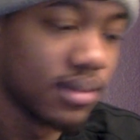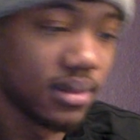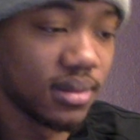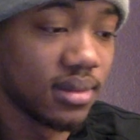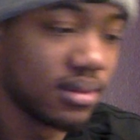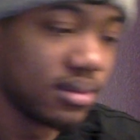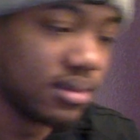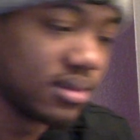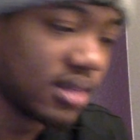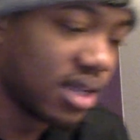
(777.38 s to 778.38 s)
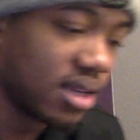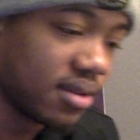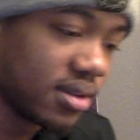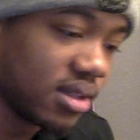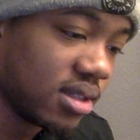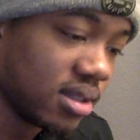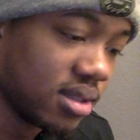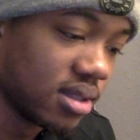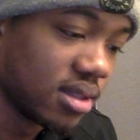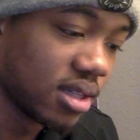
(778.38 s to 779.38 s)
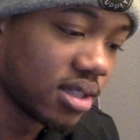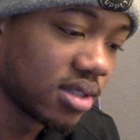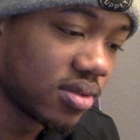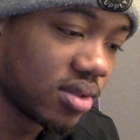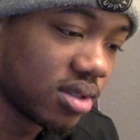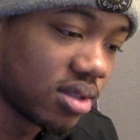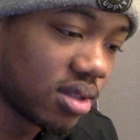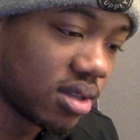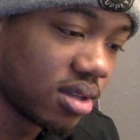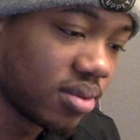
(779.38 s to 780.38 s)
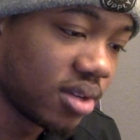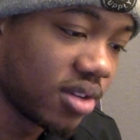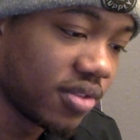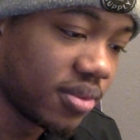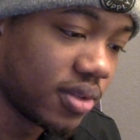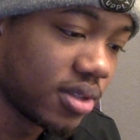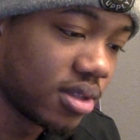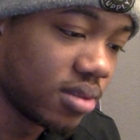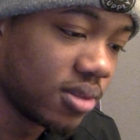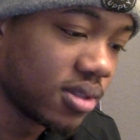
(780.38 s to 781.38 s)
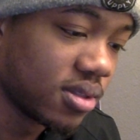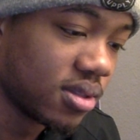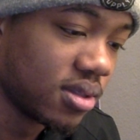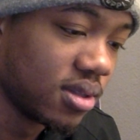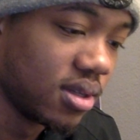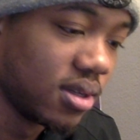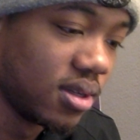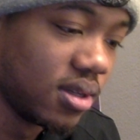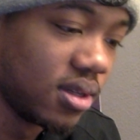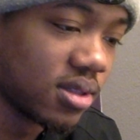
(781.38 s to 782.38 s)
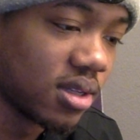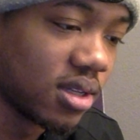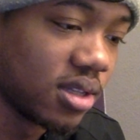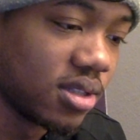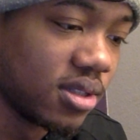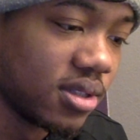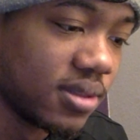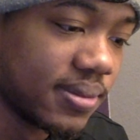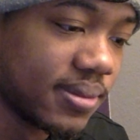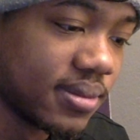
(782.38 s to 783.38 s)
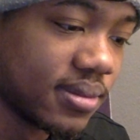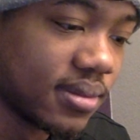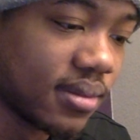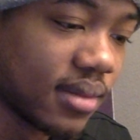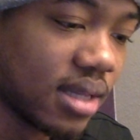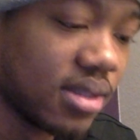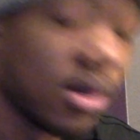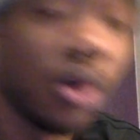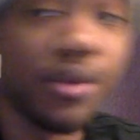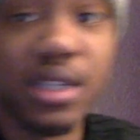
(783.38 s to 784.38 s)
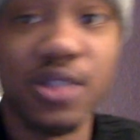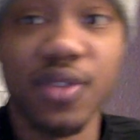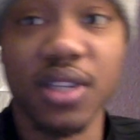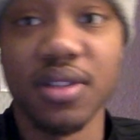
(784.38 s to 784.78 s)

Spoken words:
No, not really. I think I just wanted to start playing for more tournaments. Things of that nature. So hopefully this video